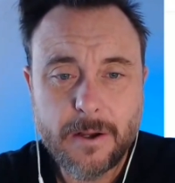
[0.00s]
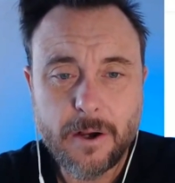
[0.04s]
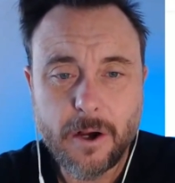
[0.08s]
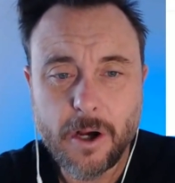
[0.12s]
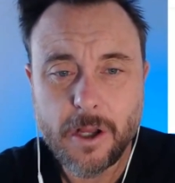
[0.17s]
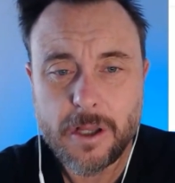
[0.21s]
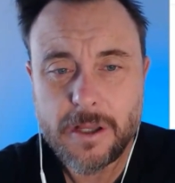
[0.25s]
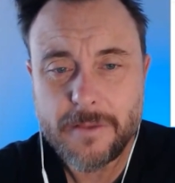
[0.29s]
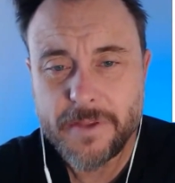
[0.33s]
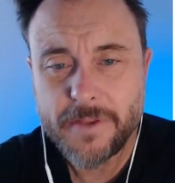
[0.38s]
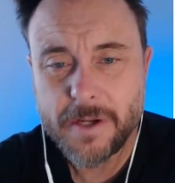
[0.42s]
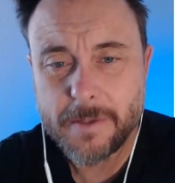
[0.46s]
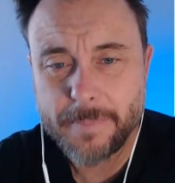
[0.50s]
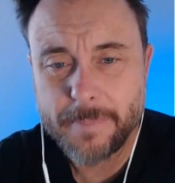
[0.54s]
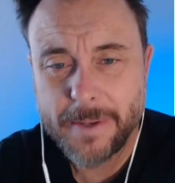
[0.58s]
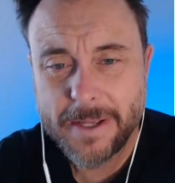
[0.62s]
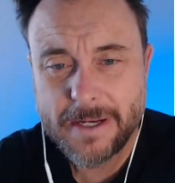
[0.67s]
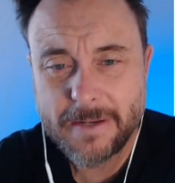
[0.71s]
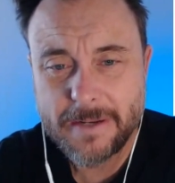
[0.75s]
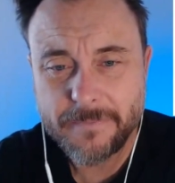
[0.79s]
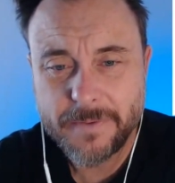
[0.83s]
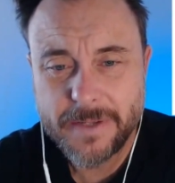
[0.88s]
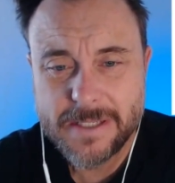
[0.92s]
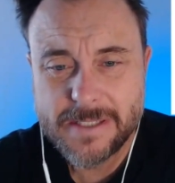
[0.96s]
All of their
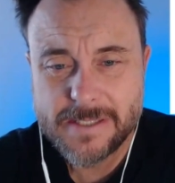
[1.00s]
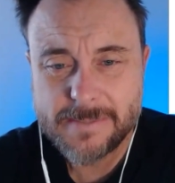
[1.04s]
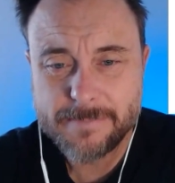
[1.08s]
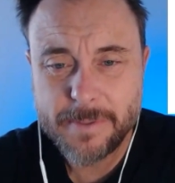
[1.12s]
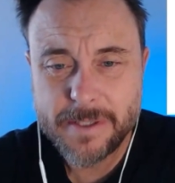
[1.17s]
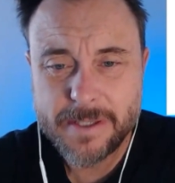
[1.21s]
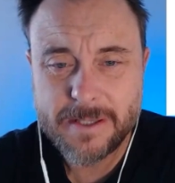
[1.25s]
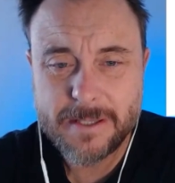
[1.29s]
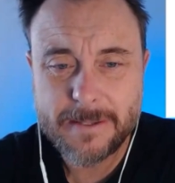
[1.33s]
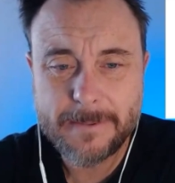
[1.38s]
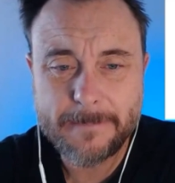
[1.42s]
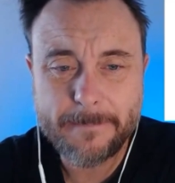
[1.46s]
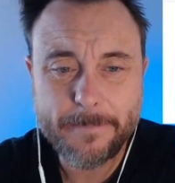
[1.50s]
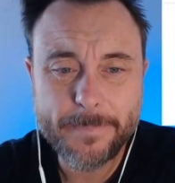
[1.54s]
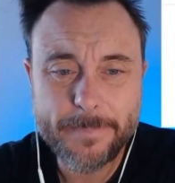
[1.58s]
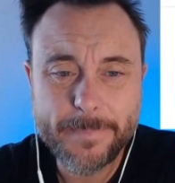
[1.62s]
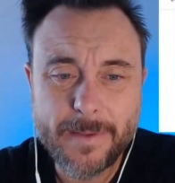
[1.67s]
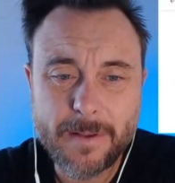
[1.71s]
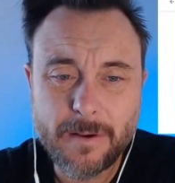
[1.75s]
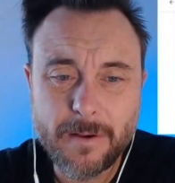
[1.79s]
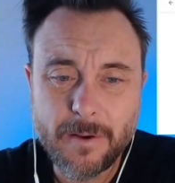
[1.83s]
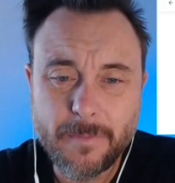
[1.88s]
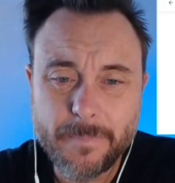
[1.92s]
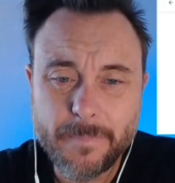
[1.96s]
benefits, but the
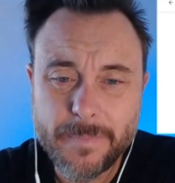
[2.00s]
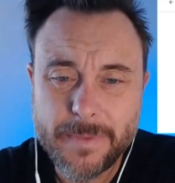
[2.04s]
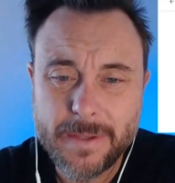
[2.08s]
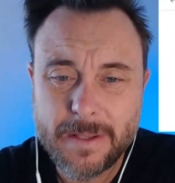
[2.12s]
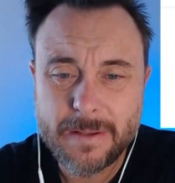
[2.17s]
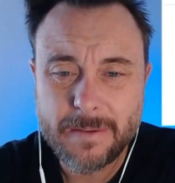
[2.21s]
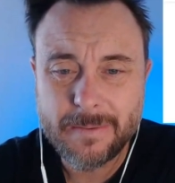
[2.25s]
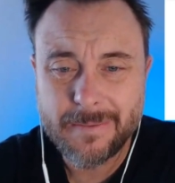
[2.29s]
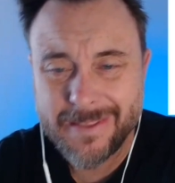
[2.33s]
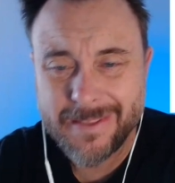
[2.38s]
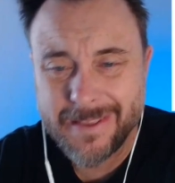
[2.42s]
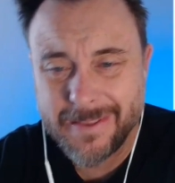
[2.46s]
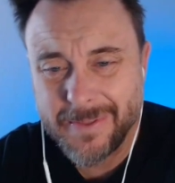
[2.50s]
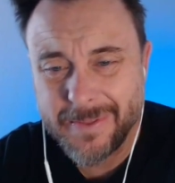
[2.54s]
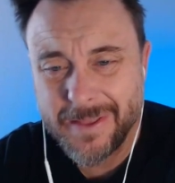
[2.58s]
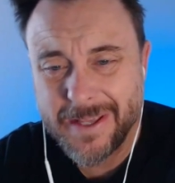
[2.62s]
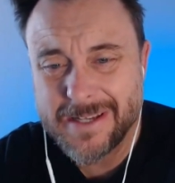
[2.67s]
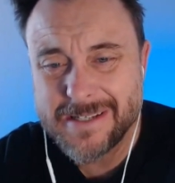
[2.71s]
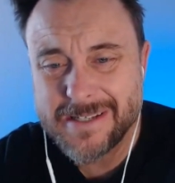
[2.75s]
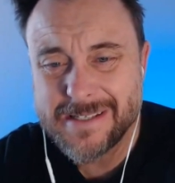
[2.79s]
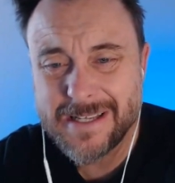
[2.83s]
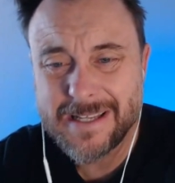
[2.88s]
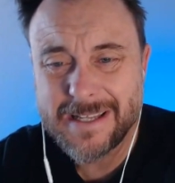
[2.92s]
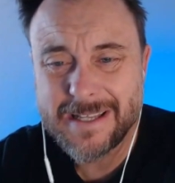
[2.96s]

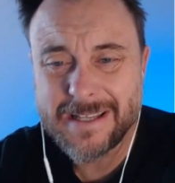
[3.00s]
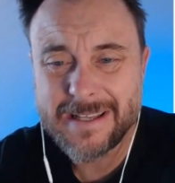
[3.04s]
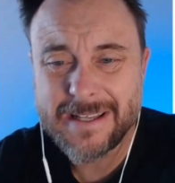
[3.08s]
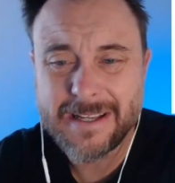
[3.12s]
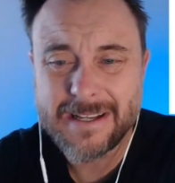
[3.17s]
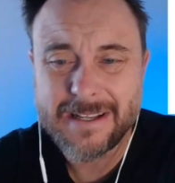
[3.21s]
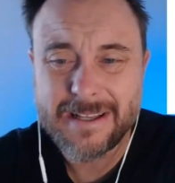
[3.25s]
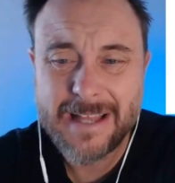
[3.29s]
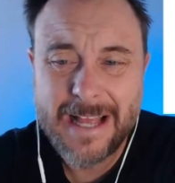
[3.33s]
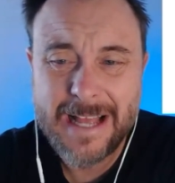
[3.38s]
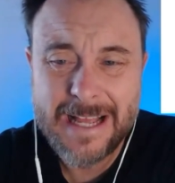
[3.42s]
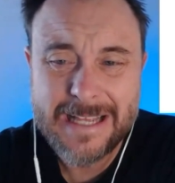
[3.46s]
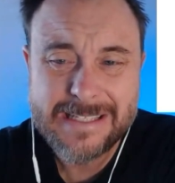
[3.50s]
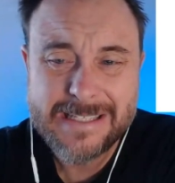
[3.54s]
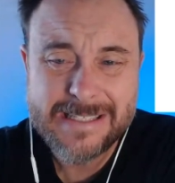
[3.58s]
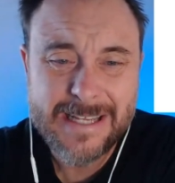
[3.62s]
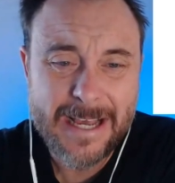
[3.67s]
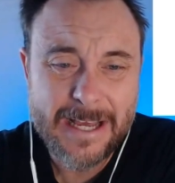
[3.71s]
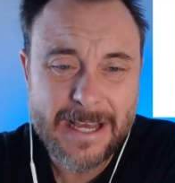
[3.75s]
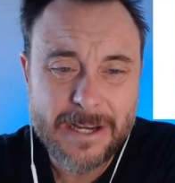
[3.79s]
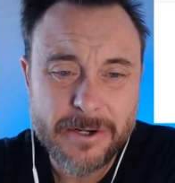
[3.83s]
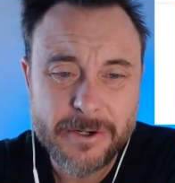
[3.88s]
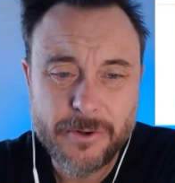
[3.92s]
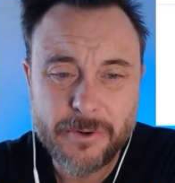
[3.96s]
things that in their last
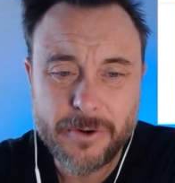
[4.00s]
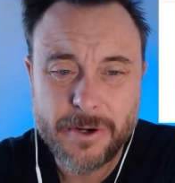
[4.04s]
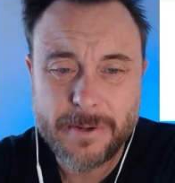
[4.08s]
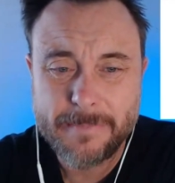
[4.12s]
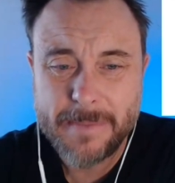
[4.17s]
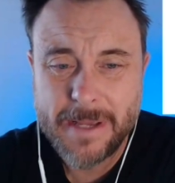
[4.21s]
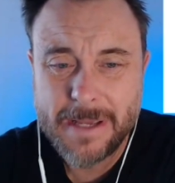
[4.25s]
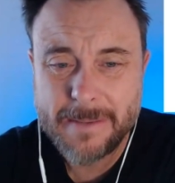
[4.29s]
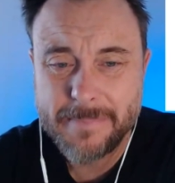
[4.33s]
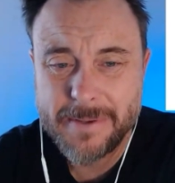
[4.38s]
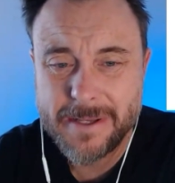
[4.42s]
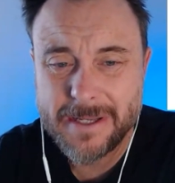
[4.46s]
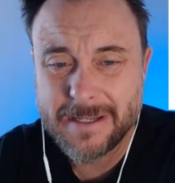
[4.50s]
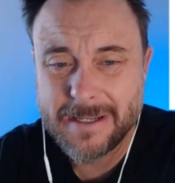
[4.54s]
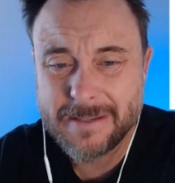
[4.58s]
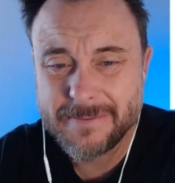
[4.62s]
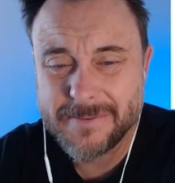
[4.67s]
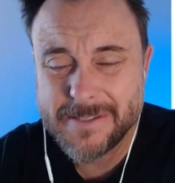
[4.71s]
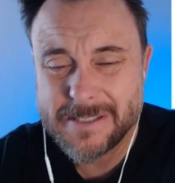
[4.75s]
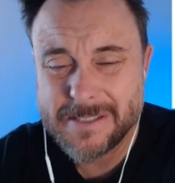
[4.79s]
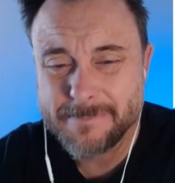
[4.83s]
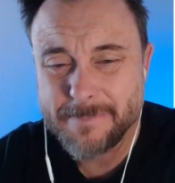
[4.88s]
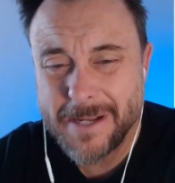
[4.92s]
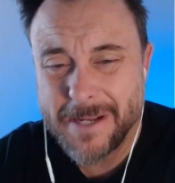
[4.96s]
category may be an
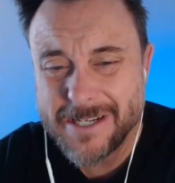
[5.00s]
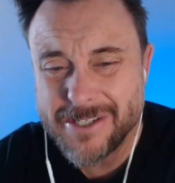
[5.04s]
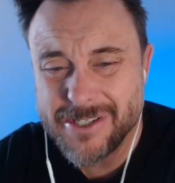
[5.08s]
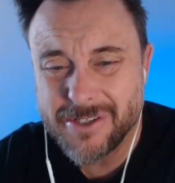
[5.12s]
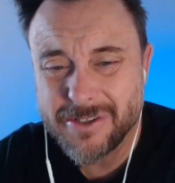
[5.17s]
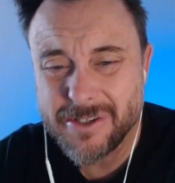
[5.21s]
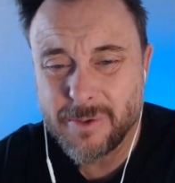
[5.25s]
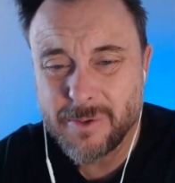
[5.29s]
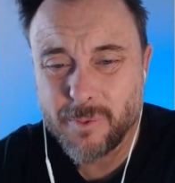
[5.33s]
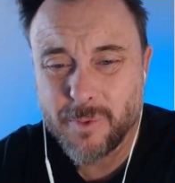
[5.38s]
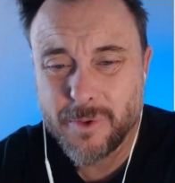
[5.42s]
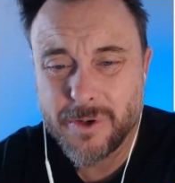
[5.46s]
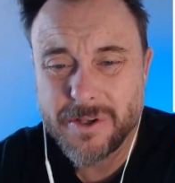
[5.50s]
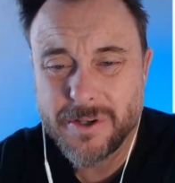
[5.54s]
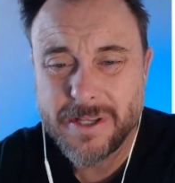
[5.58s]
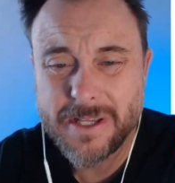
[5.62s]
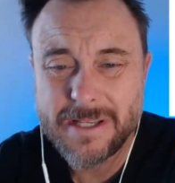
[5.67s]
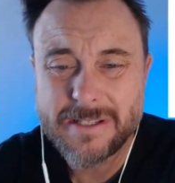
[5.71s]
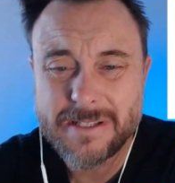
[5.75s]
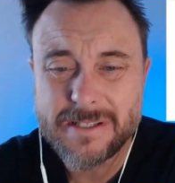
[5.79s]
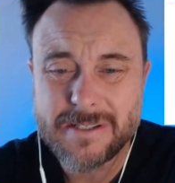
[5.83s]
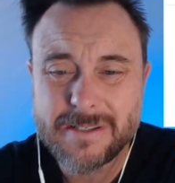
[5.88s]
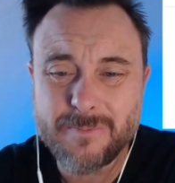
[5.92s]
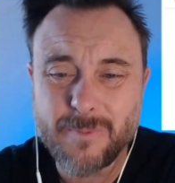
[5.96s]
especially
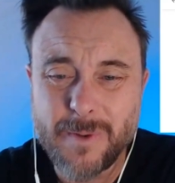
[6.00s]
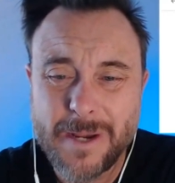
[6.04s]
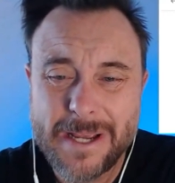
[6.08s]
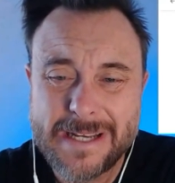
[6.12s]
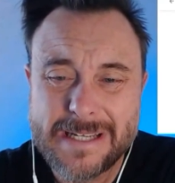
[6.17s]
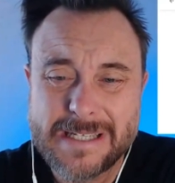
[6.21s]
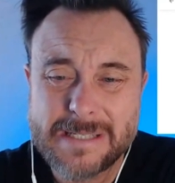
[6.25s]
worthy way